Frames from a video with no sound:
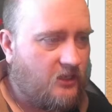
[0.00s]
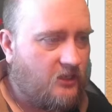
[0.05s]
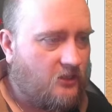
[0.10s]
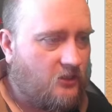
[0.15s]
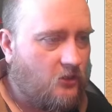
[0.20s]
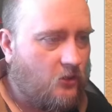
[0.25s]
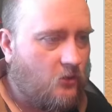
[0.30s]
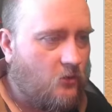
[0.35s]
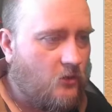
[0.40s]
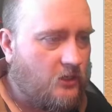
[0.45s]

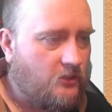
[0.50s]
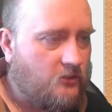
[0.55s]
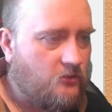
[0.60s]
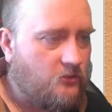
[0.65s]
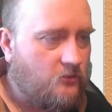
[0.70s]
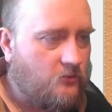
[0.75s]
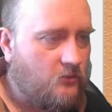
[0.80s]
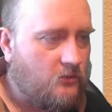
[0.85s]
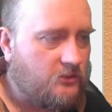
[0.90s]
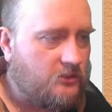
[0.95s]
drawing
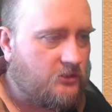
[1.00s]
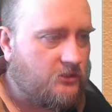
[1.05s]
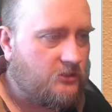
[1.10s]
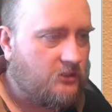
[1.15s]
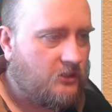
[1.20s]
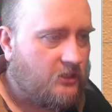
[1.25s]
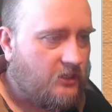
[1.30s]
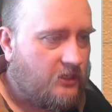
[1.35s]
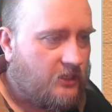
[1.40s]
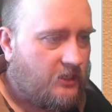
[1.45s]
tools,
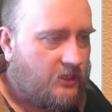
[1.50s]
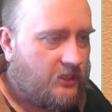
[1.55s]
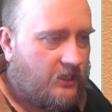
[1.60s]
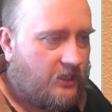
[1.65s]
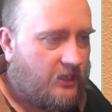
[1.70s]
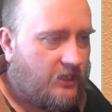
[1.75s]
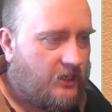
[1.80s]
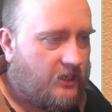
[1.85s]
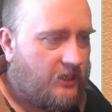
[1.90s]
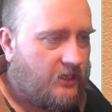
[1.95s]

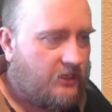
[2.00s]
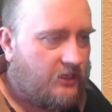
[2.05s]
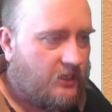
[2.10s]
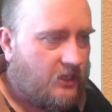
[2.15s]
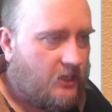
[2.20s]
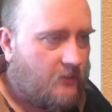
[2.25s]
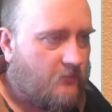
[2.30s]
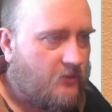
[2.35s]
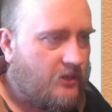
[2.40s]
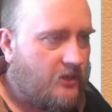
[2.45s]
and
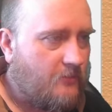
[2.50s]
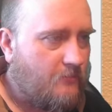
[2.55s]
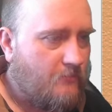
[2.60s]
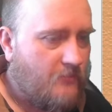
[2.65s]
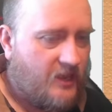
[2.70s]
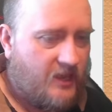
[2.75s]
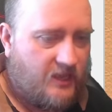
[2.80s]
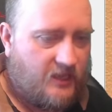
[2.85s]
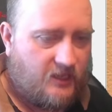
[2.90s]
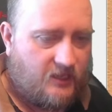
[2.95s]
I'm gonna
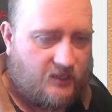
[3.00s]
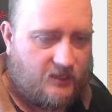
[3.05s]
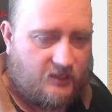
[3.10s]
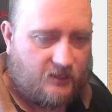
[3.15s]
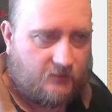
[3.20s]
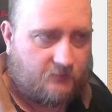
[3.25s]
make